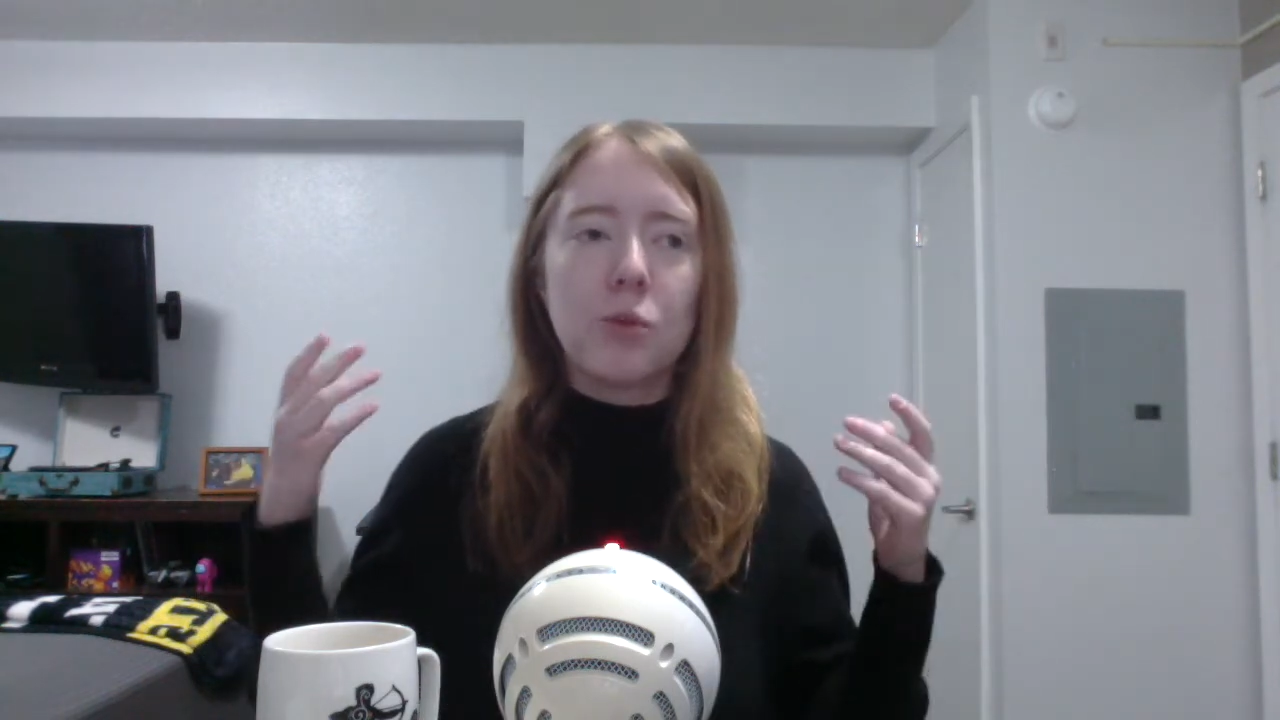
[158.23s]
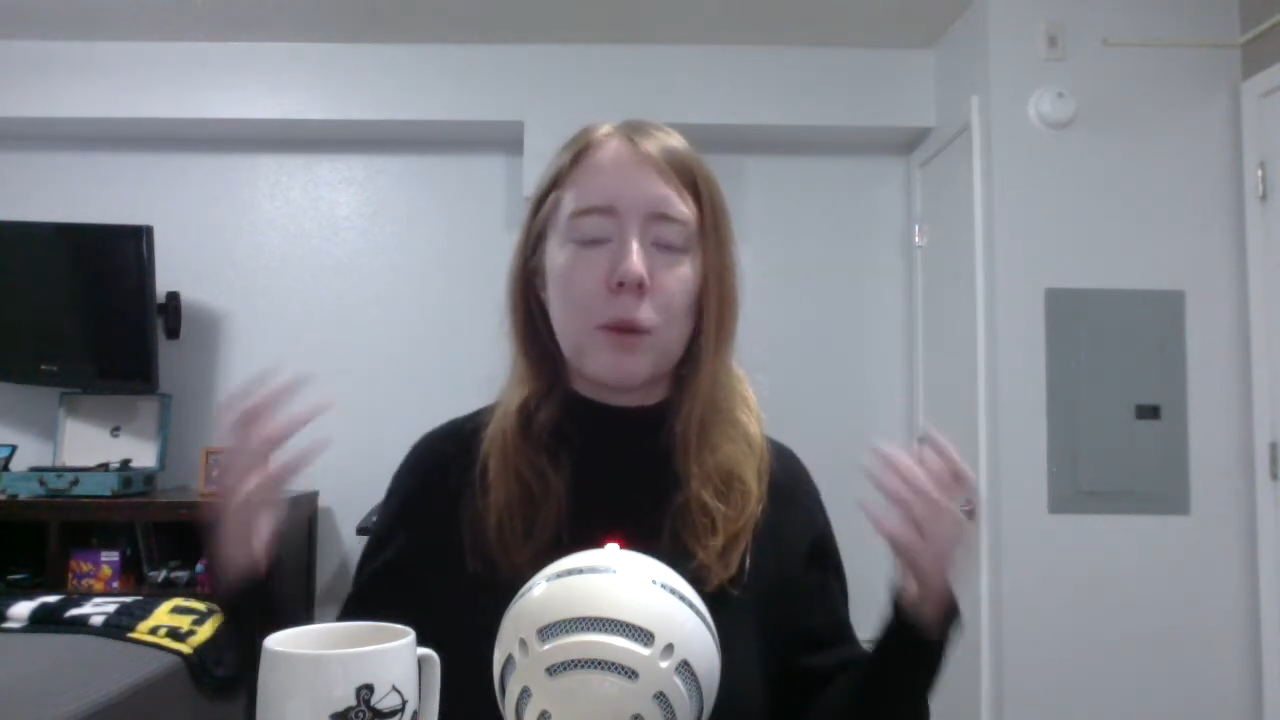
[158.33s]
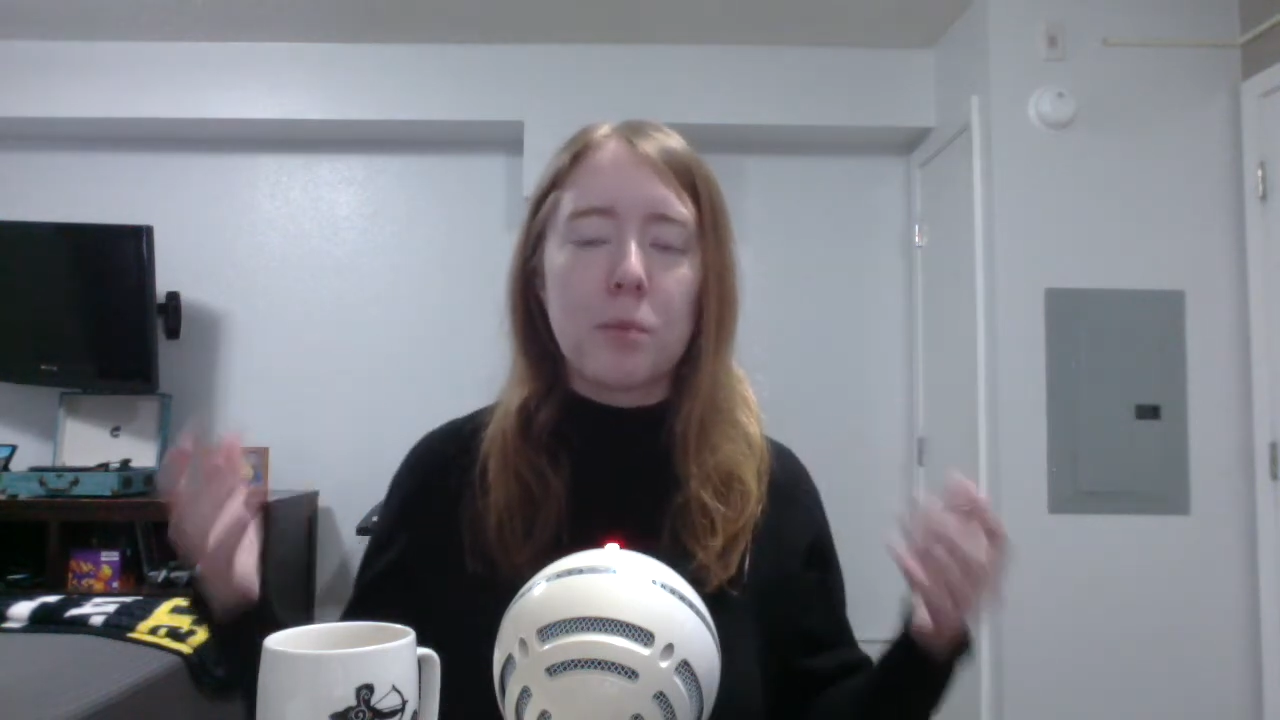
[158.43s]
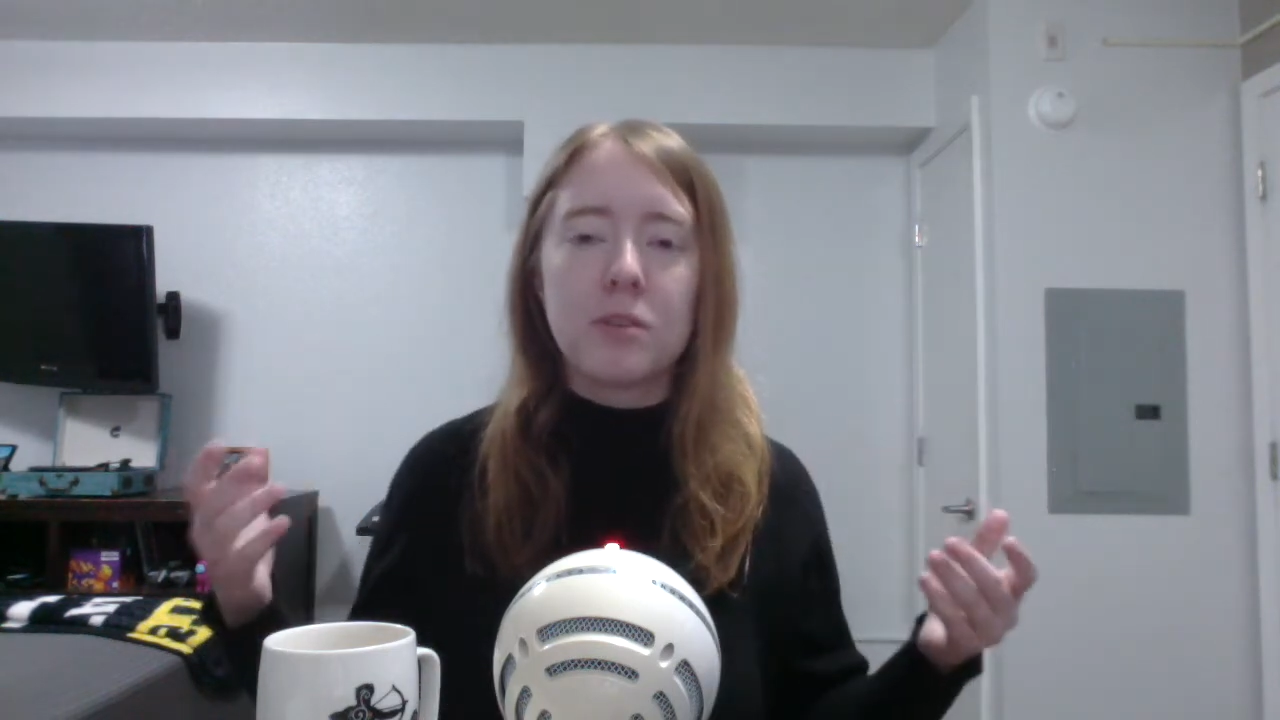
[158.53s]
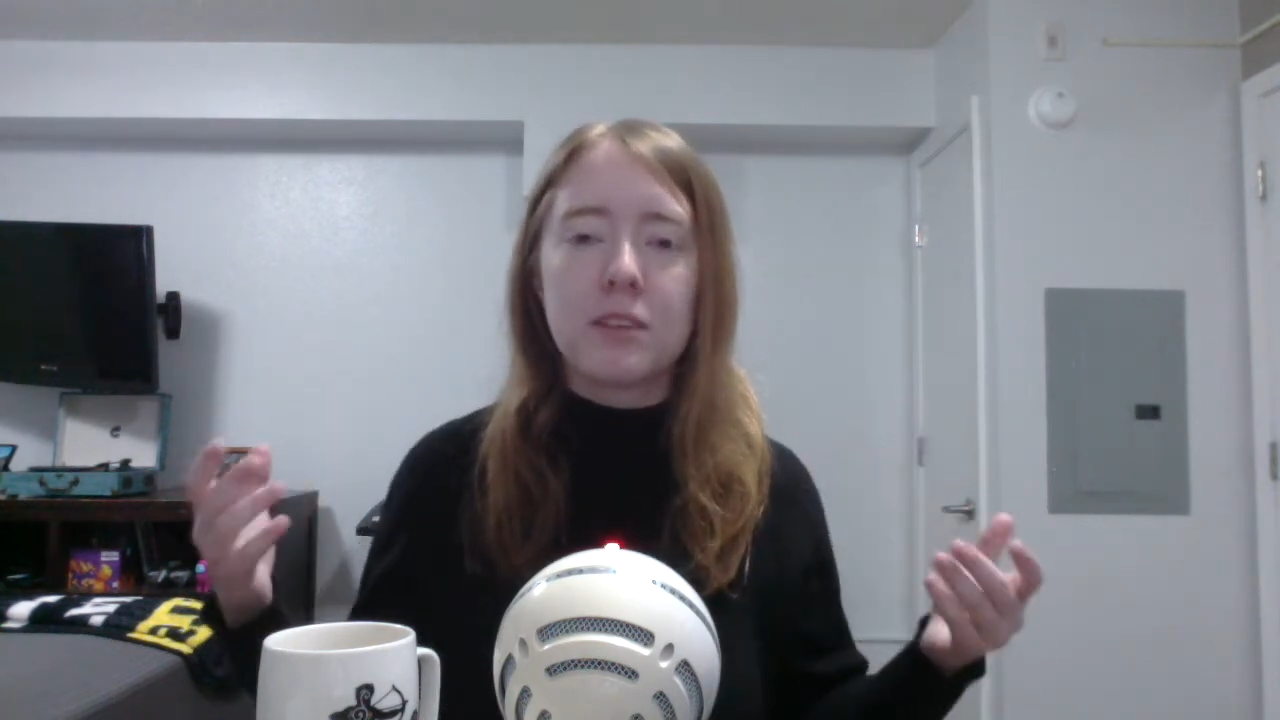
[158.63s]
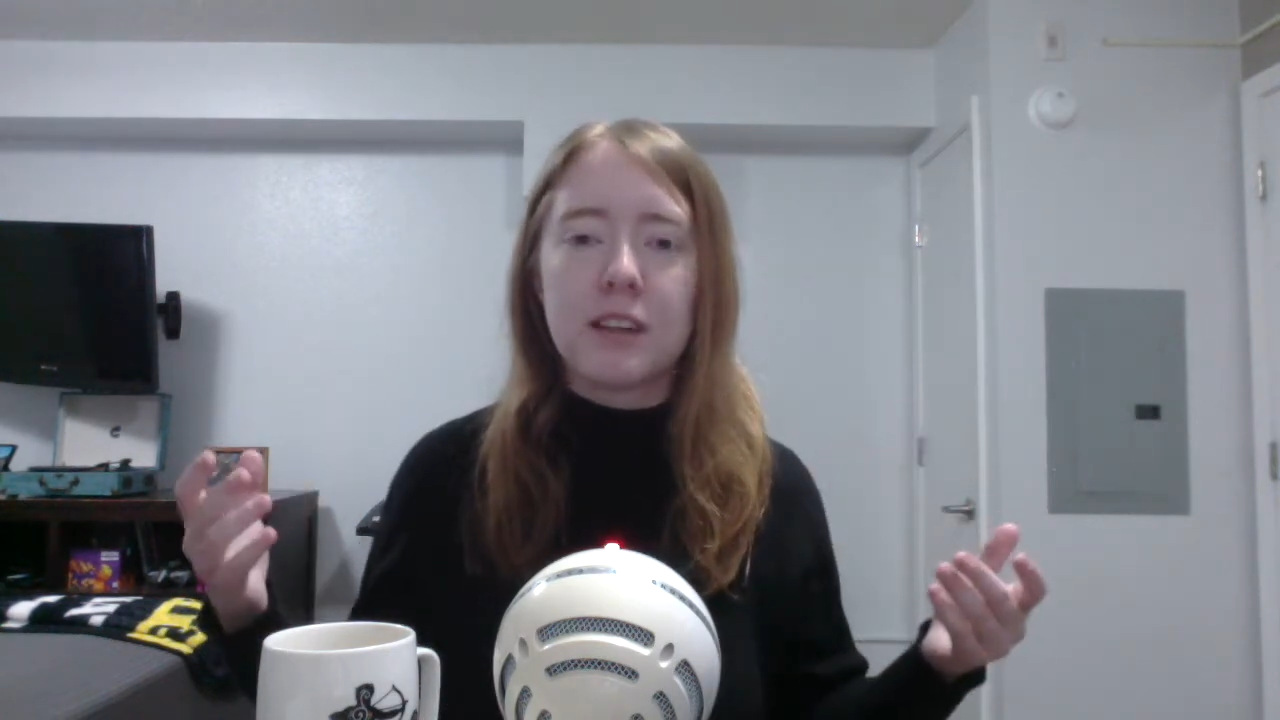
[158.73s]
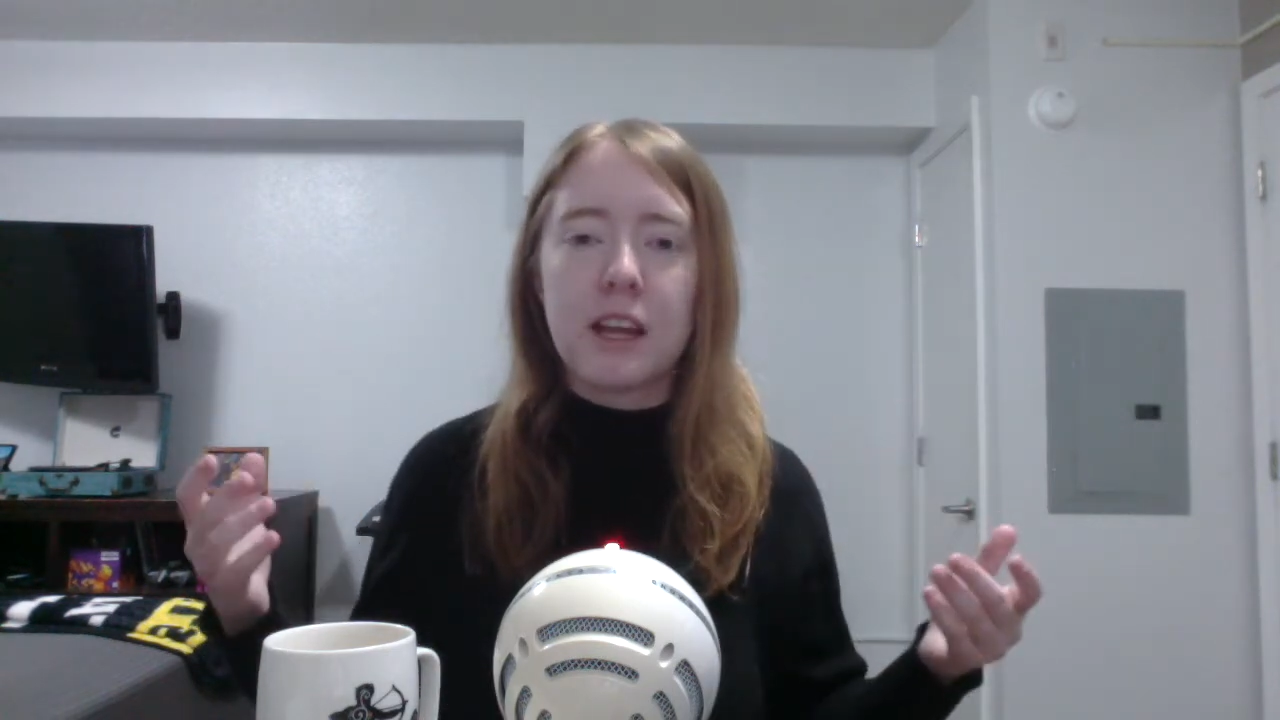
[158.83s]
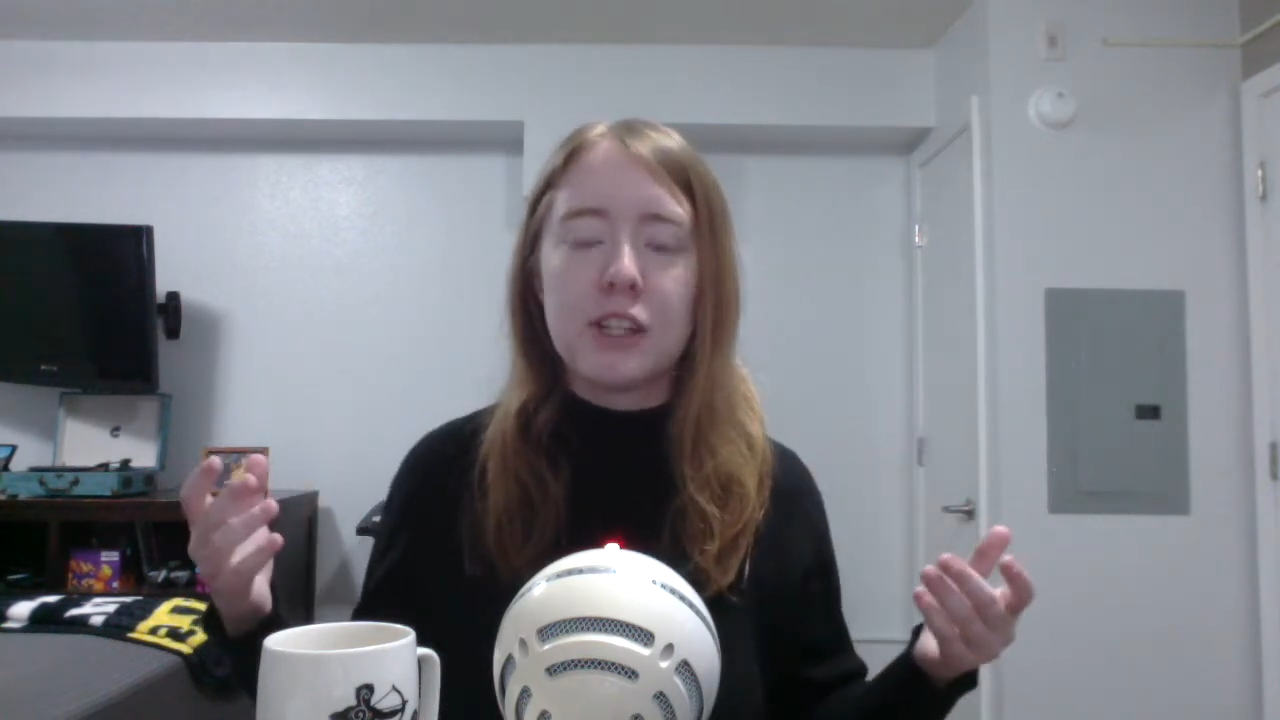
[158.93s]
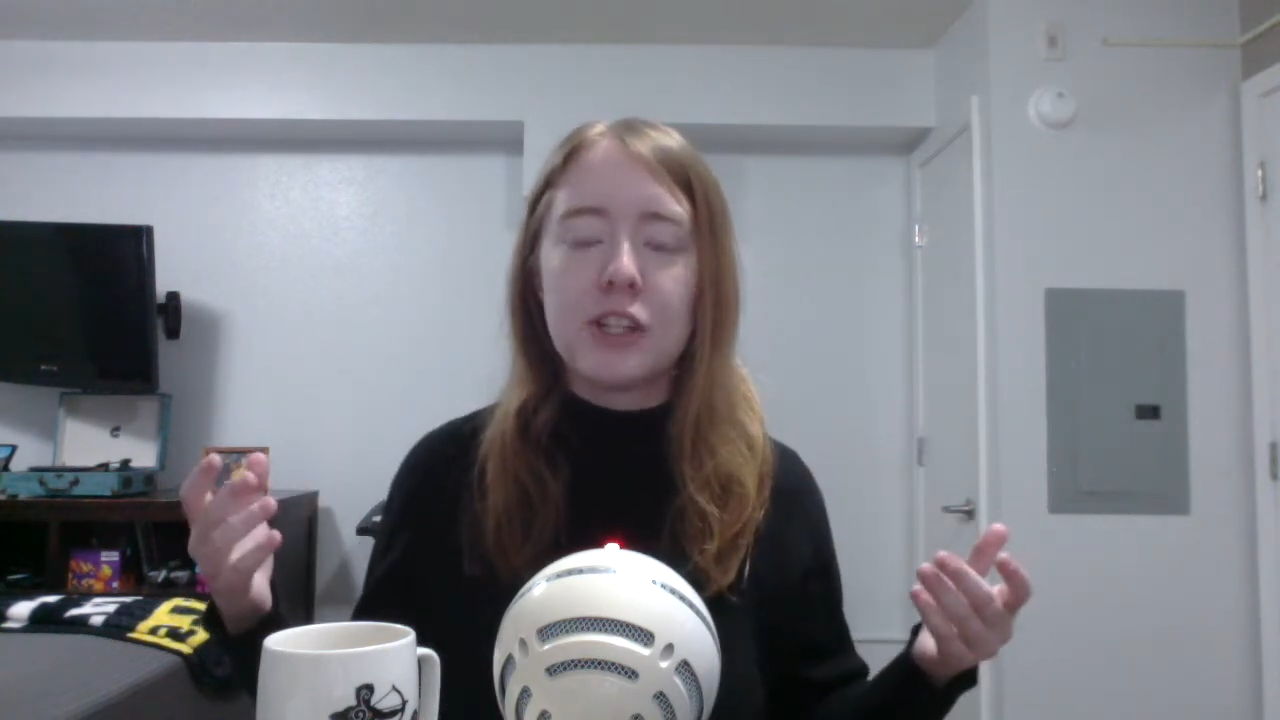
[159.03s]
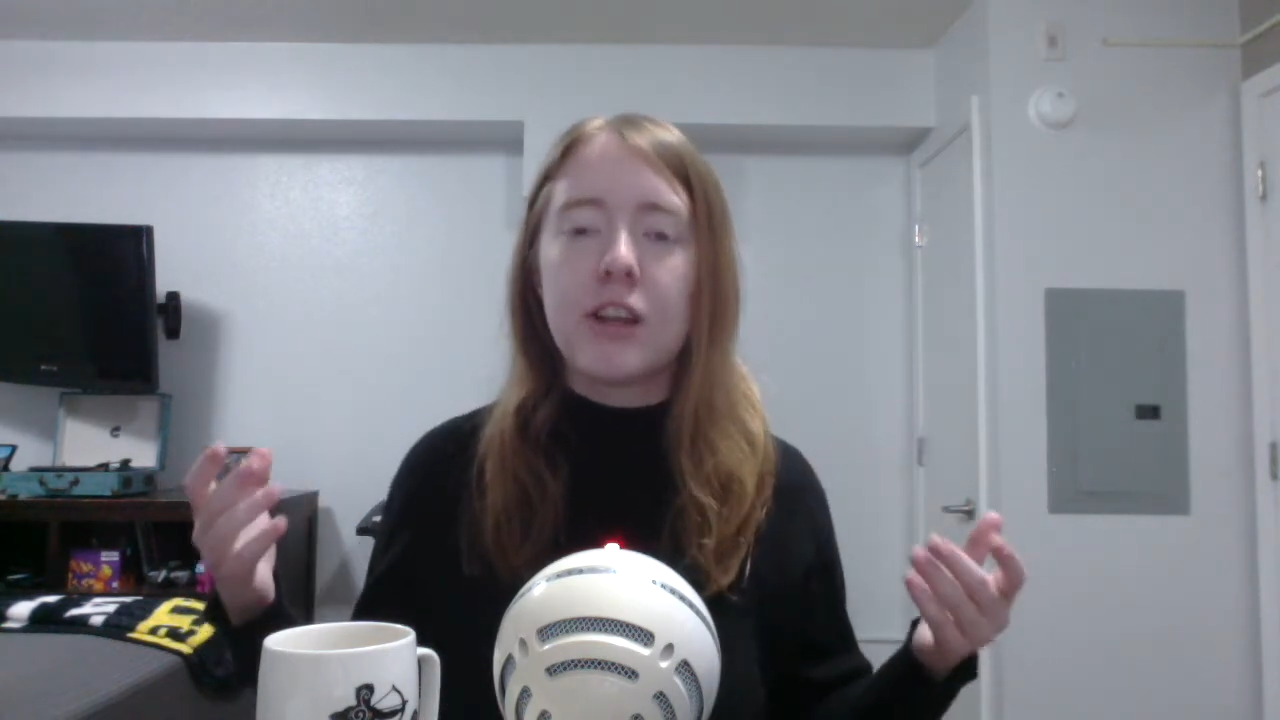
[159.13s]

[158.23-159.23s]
representation